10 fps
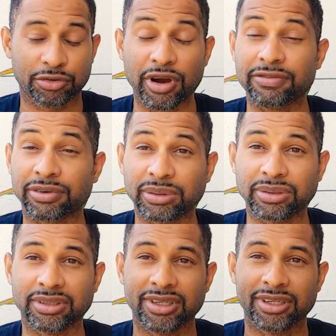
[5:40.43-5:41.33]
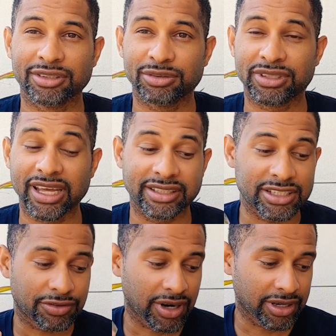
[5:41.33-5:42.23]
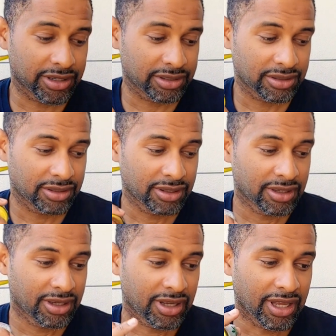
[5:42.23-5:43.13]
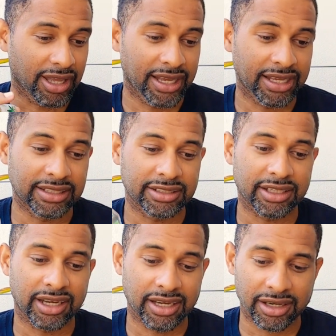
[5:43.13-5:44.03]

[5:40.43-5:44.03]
grateful to take this right here. And